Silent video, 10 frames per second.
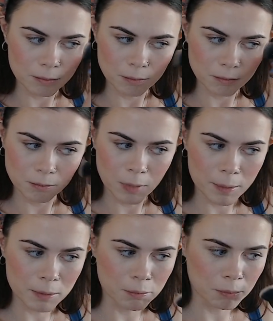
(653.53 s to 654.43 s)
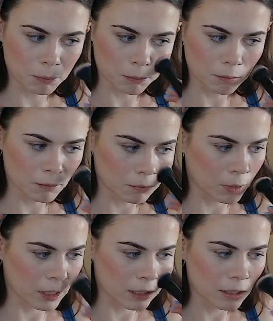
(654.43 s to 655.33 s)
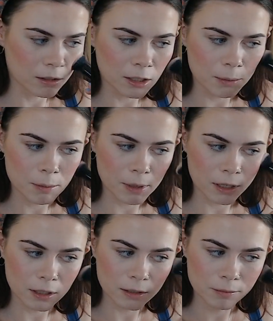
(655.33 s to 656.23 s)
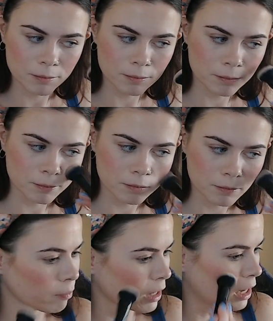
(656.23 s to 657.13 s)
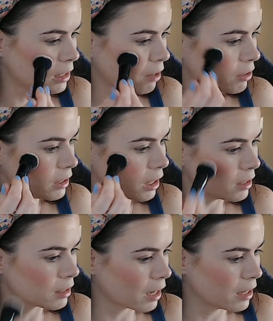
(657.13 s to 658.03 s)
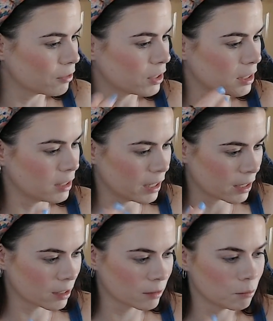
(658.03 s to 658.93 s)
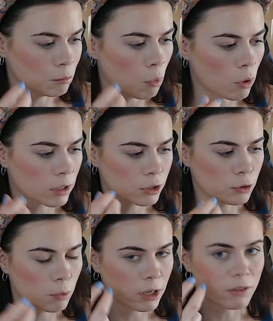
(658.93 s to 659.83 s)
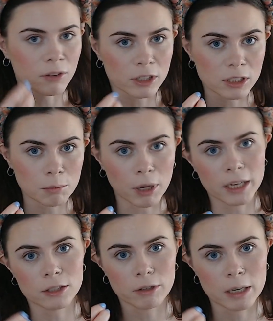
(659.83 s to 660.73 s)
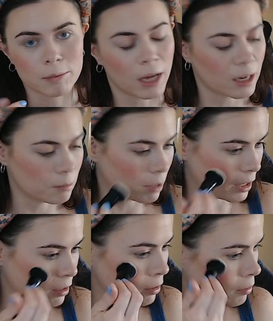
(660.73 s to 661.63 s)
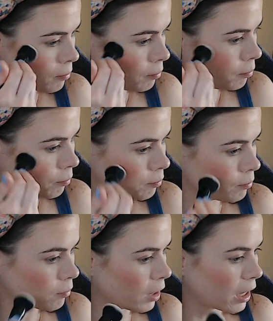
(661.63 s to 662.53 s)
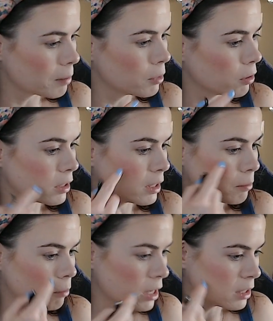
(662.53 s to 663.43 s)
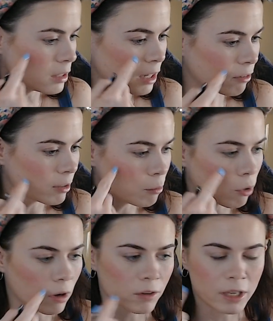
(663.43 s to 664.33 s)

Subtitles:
maybe blend it a little bit better. It definitely does kind of stick more to where you first apply it, so keep that in mind. Like I'm noticing it's definitely more on the